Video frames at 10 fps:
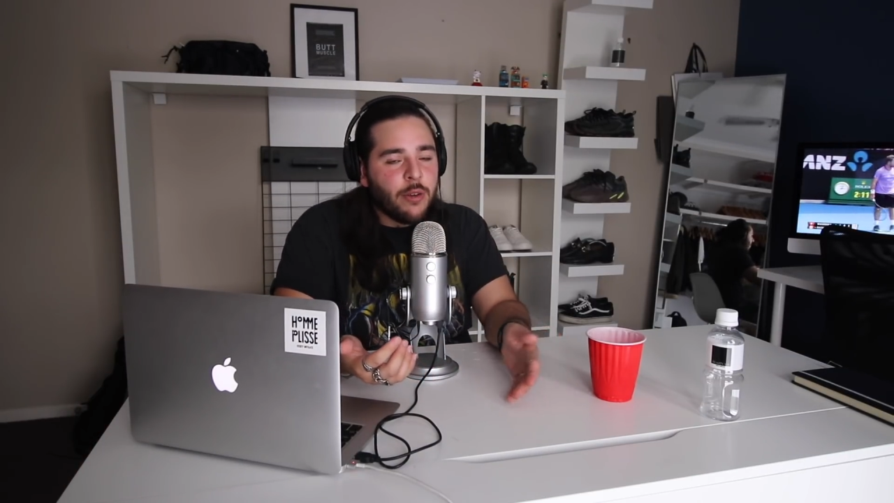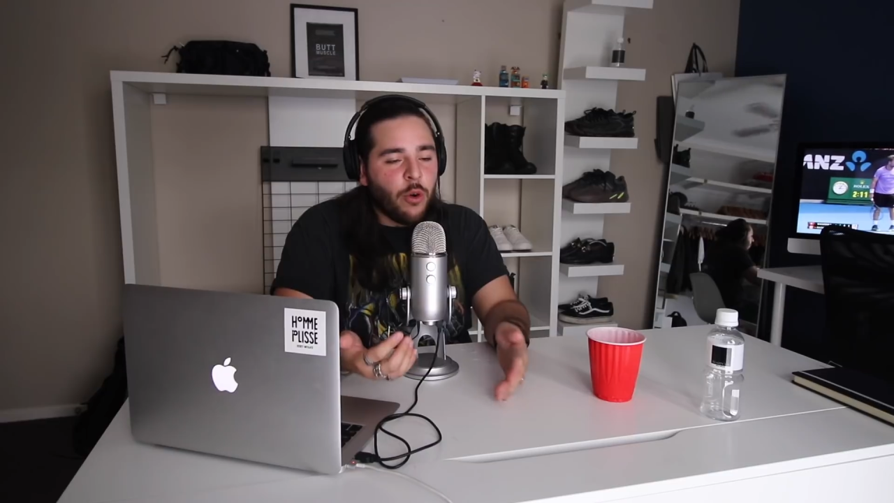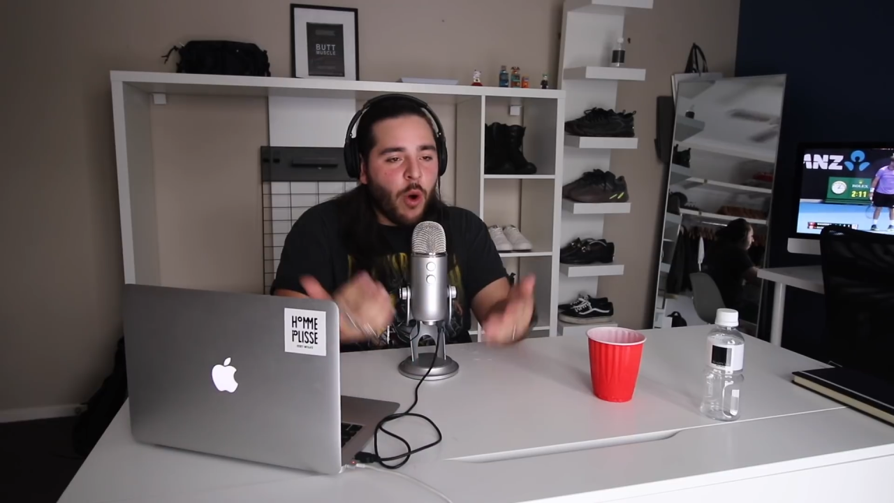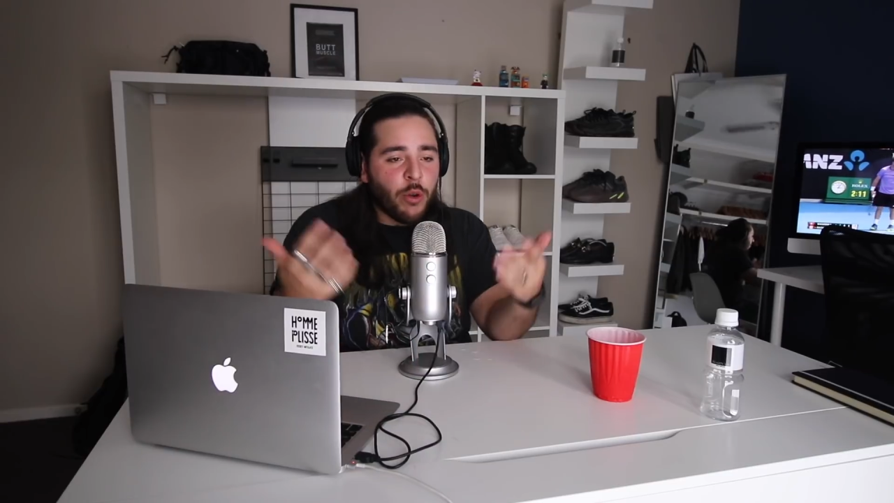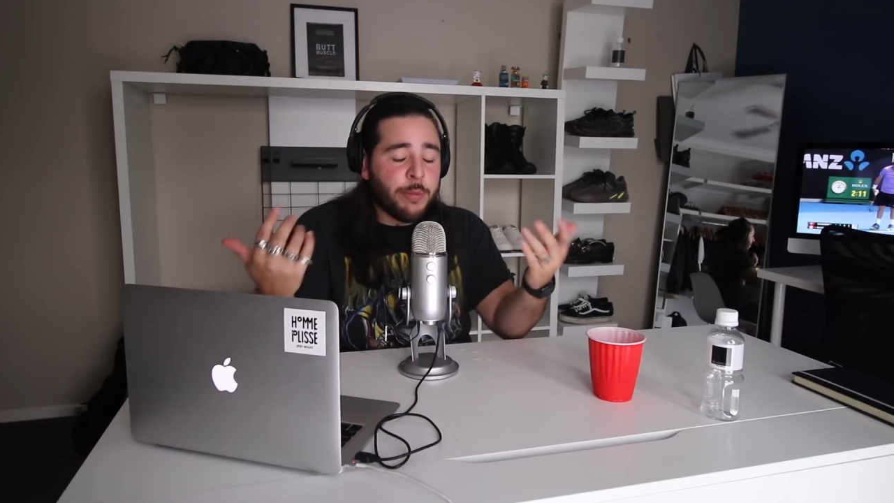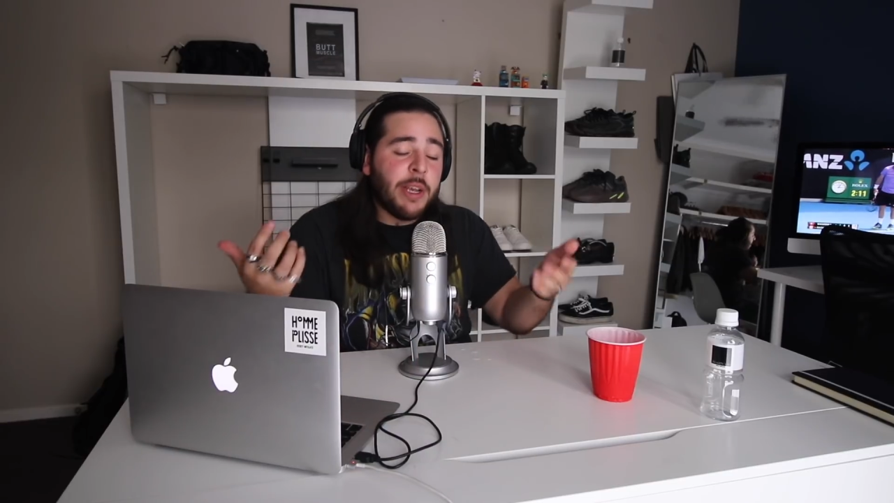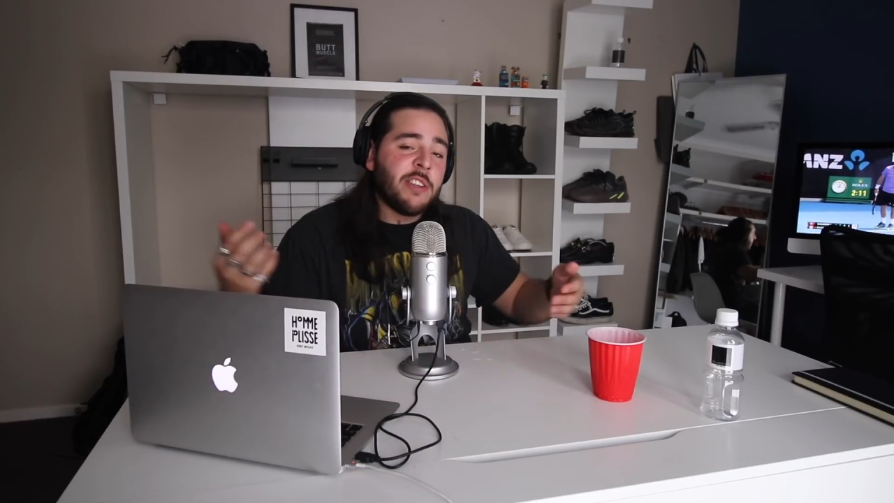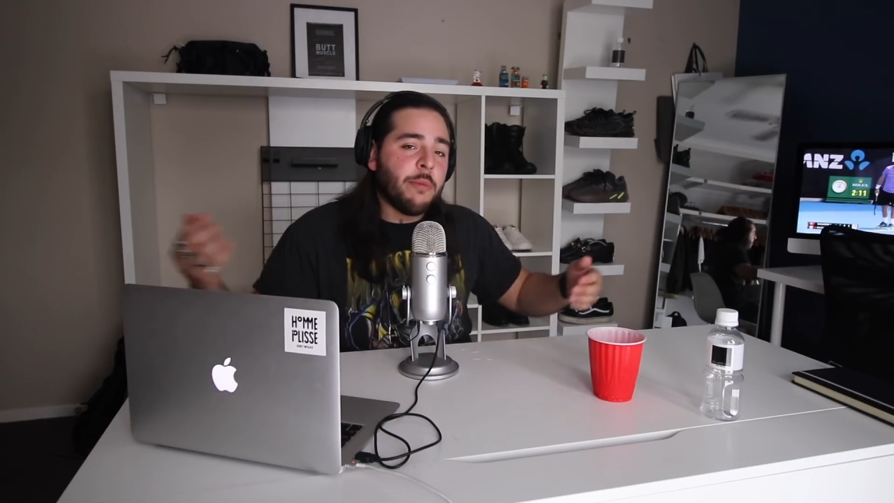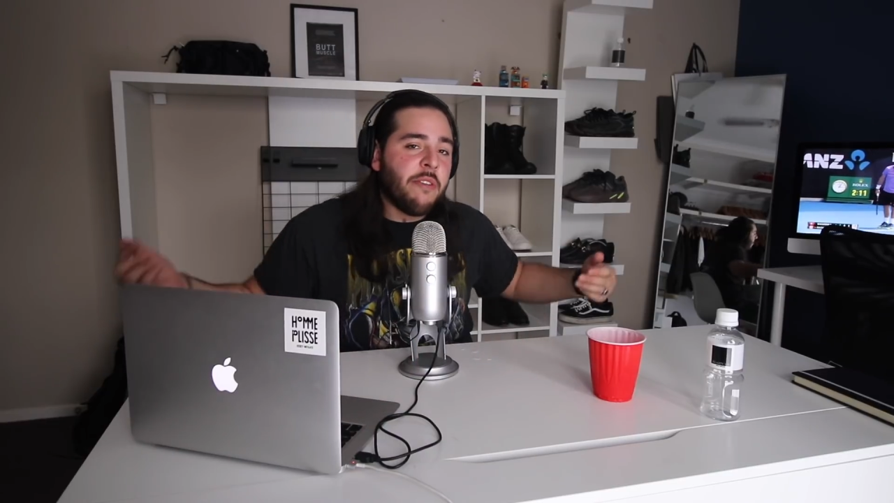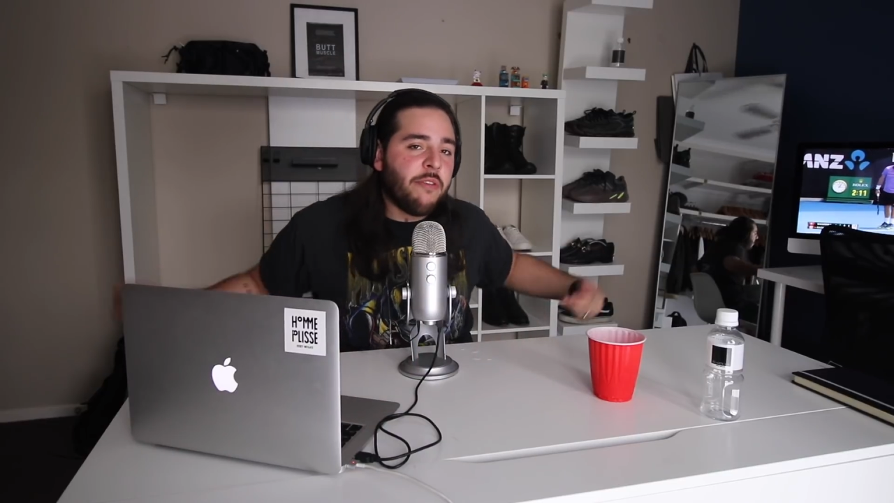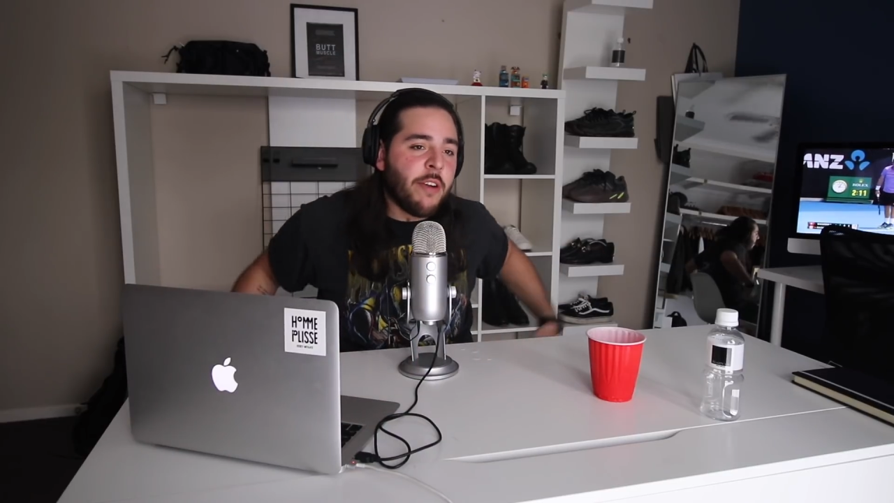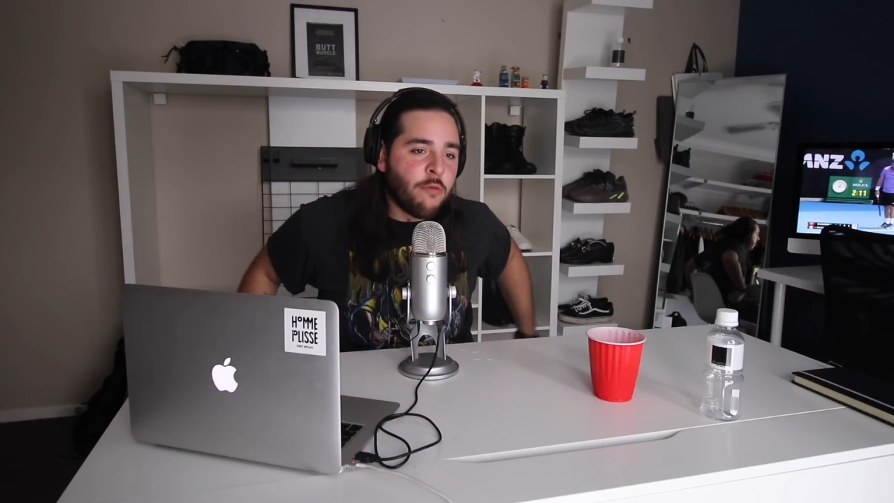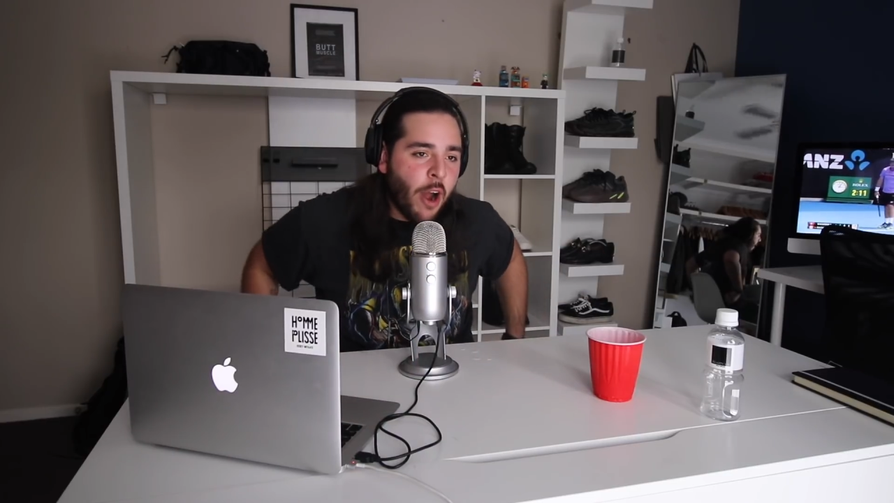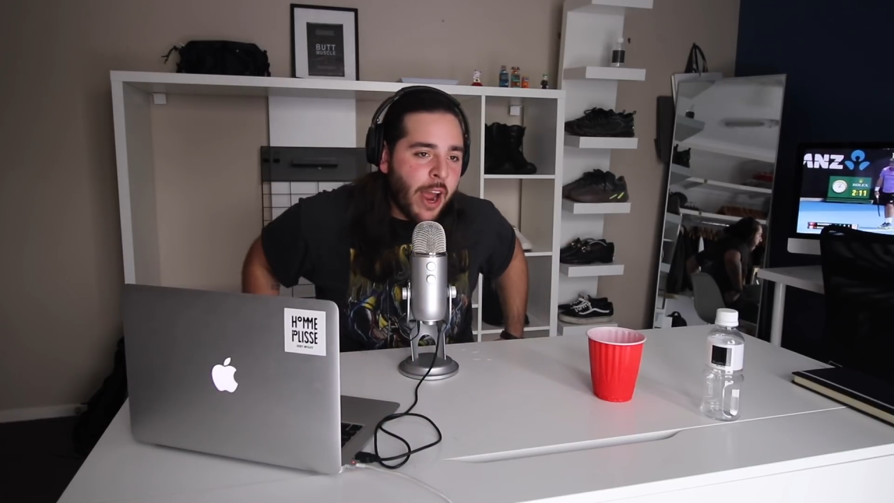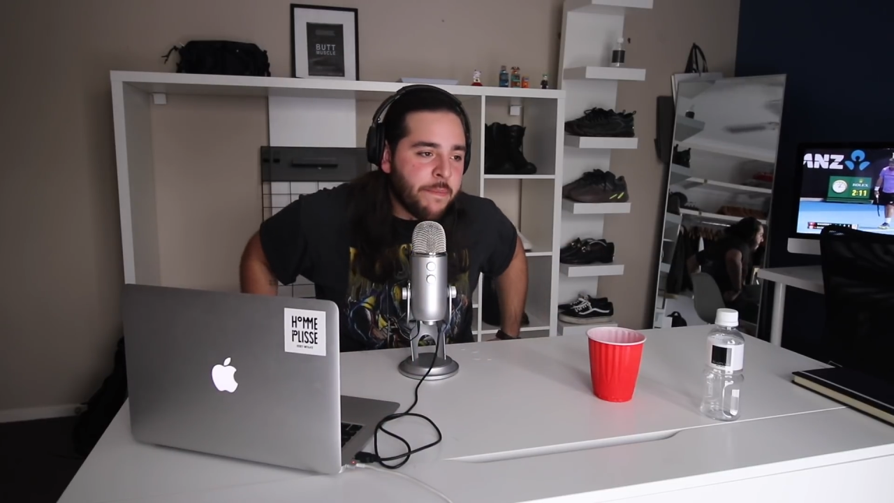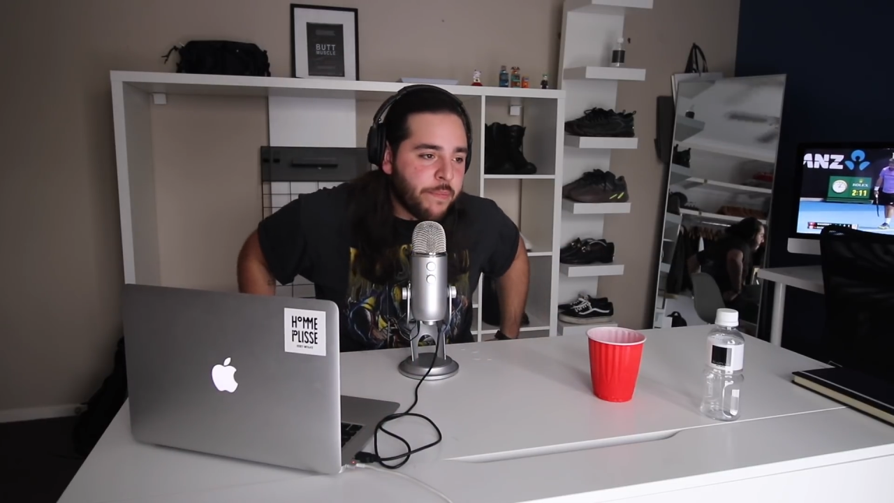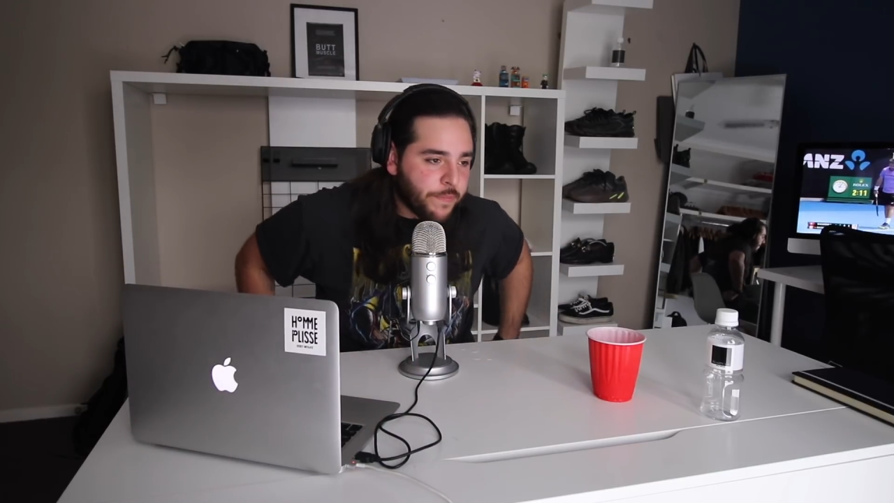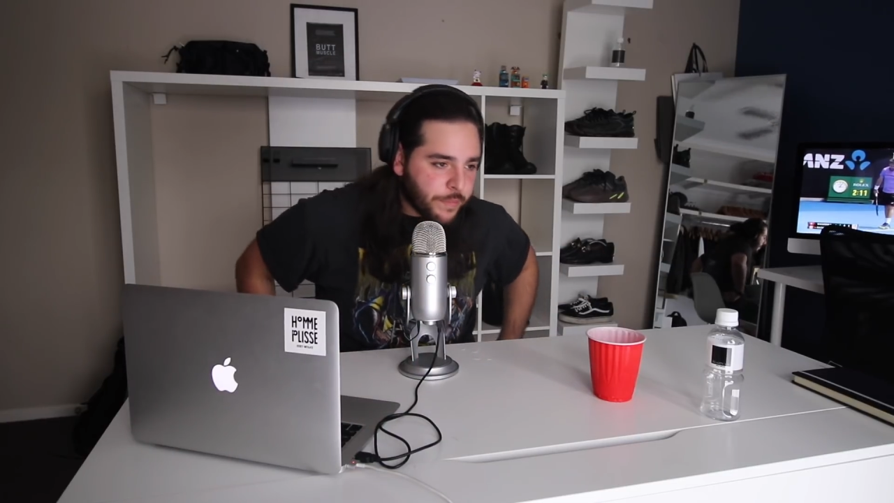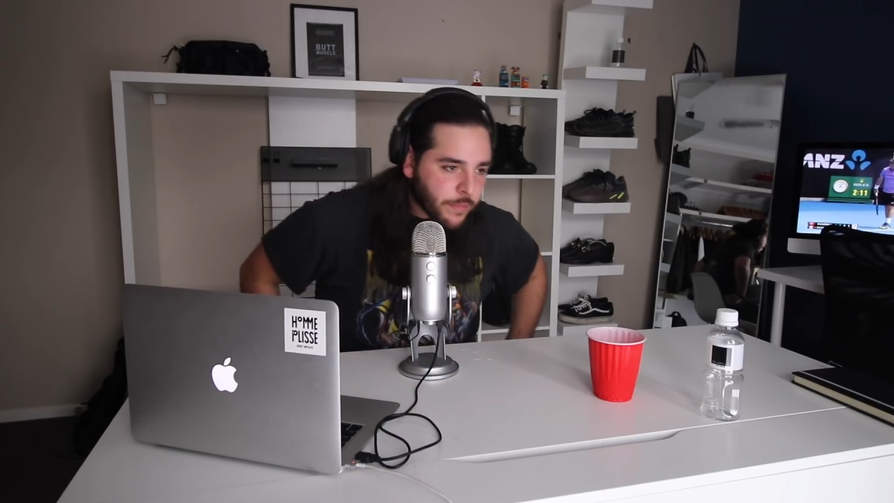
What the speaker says: Or I was speaking to my friend Ryan.